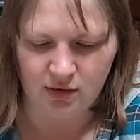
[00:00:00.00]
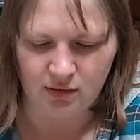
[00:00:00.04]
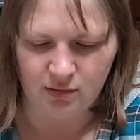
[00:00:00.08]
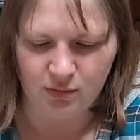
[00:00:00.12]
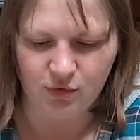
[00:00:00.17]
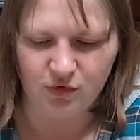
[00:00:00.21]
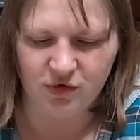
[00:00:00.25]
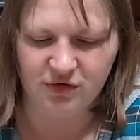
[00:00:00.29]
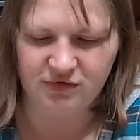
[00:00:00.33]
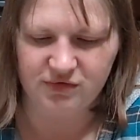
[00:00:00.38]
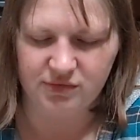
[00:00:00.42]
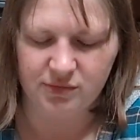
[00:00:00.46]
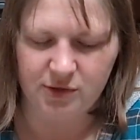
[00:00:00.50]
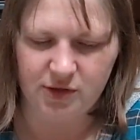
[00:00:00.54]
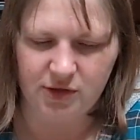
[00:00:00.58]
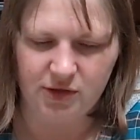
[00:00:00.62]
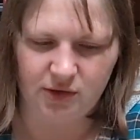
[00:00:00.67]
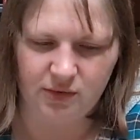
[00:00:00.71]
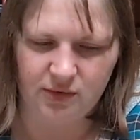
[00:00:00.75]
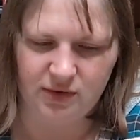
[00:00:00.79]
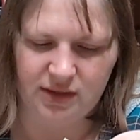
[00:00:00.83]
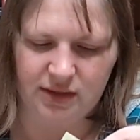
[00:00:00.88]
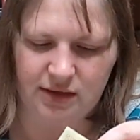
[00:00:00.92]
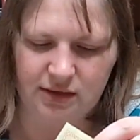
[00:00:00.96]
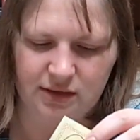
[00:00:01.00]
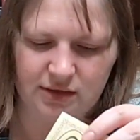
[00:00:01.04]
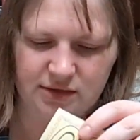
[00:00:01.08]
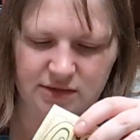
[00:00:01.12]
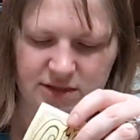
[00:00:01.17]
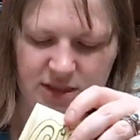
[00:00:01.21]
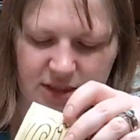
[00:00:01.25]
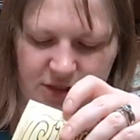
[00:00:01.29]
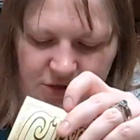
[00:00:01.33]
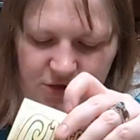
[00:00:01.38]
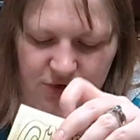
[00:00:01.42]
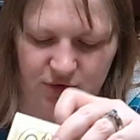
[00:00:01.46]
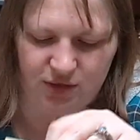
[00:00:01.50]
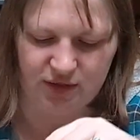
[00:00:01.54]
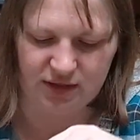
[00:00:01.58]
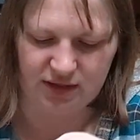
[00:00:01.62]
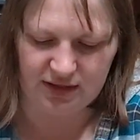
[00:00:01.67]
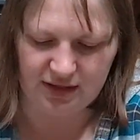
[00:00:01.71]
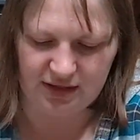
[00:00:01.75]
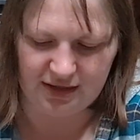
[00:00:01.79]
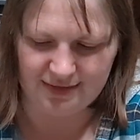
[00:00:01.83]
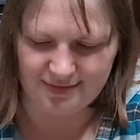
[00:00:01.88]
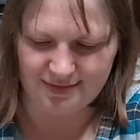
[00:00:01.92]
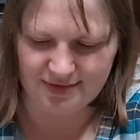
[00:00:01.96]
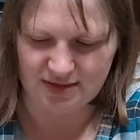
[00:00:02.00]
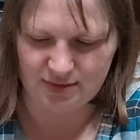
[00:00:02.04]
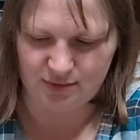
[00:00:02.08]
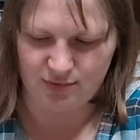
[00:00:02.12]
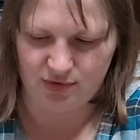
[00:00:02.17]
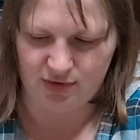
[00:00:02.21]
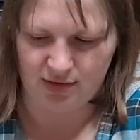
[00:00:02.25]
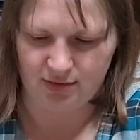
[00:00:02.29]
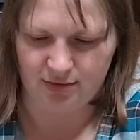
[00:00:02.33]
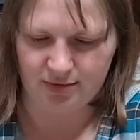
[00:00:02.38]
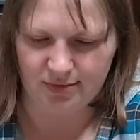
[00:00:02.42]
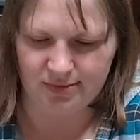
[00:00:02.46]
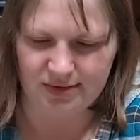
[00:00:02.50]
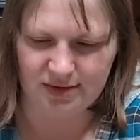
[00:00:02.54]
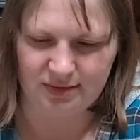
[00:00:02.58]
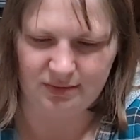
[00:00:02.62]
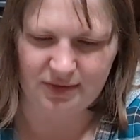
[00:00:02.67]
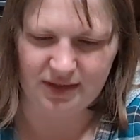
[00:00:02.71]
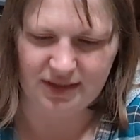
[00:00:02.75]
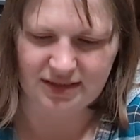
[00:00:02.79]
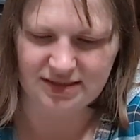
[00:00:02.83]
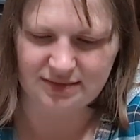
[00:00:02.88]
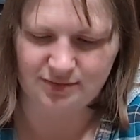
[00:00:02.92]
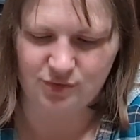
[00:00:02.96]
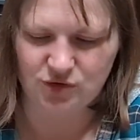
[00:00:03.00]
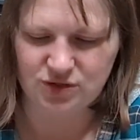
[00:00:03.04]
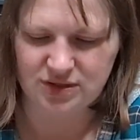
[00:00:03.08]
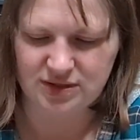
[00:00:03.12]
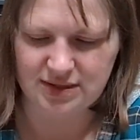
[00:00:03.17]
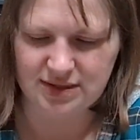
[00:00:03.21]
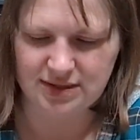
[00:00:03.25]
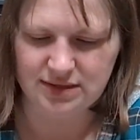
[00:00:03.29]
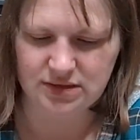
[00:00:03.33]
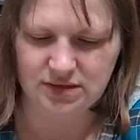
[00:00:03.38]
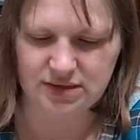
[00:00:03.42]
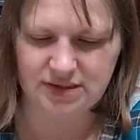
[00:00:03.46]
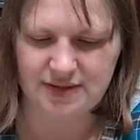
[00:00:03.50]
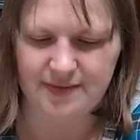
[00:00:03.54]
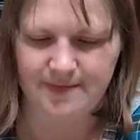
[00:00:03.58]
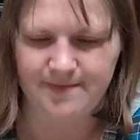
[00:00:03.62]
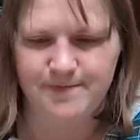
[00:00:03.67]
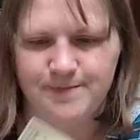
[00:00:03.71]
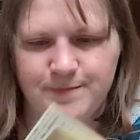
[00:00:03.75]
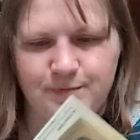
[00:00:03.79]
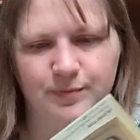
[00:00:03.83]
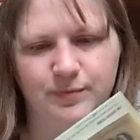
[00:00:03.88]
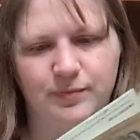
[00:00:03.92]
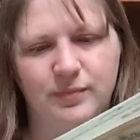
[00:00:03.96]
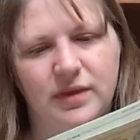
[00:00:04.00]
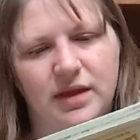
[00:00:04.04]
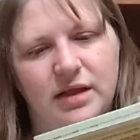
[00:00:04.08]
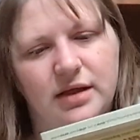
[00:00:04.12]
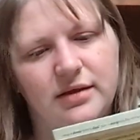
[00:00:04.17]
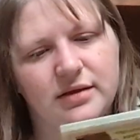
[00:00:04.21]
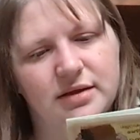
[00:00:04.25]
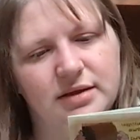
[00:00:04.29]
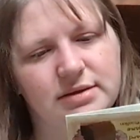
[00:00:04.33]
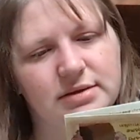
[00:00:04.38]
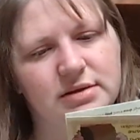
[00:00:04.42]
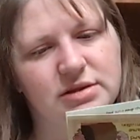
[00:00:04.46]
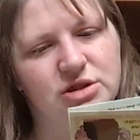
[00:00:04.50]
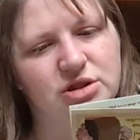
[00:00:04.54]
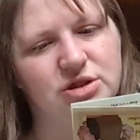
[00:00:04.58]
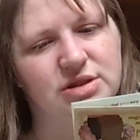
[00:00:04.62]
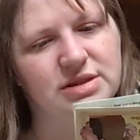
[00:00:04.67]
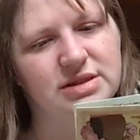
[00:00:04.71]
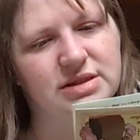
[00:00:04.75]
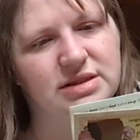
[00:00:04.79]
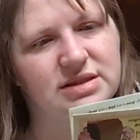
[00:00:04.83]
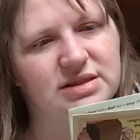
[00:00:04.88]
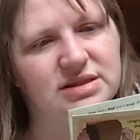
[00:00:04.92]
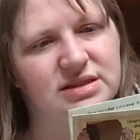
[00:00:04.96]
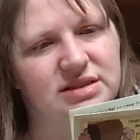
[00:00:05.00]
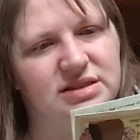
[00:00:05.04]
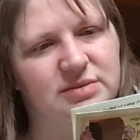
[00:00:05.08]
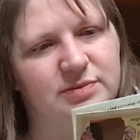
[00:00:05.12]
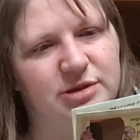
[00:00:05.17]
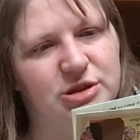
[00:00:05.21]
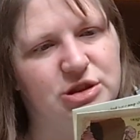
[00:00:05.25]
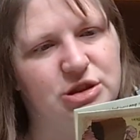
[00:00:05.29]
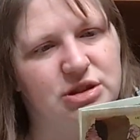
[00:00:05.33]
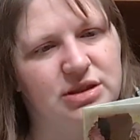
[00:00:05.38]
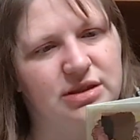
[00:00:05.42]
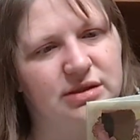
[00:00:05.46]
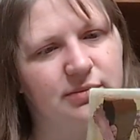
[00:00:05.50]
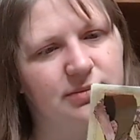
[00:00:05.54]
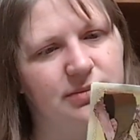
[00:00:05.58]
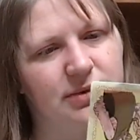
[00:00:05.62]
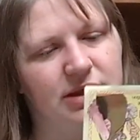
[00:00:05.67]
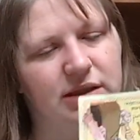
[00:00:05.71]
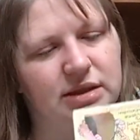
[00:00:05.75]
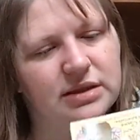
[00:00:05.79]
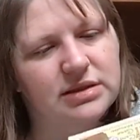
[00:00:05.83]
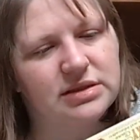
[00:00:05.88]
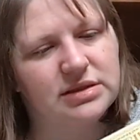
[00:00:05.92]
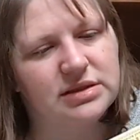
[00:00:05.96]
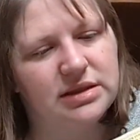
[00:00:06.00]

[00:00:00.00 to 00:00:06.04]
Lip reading: more familiar with Dr. Lucky games, it probably makes more sense. That's just a suspicion, but